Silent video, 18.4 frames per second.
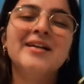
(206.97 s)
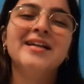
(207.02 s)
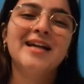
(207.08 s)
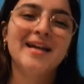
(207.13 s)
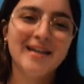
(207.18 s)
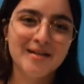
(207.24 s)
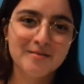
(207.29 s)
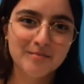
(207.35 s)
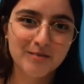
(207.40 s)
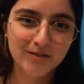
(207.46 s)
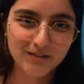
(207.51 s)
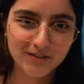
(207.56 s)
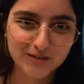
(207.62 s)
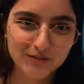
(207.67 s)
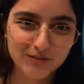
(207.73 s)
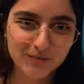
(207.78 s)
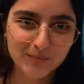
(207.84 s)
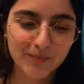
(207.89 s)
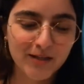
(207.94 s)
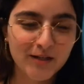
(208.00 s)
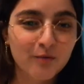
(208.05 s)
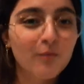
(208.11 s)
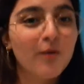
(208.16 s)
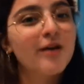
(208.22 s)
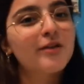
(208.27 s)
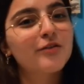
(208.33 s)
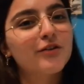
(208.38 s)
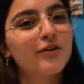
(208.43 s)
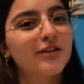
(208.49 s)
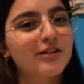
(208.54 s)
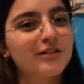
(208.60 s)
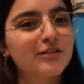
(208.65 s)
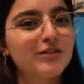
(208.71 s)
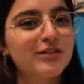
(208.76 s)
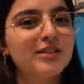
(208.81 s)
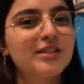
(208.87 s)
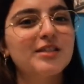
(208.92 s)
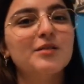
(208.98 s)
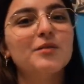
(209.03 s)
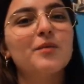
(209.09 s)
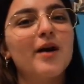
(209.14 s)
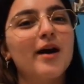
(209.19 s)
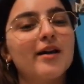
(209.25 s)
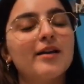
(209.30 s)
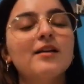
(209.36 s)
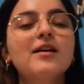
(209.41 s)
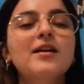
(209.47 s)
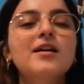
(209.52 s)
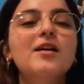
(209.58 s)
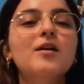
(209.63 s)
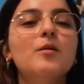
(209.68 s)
one, and I'm going to explain why. You're going to see why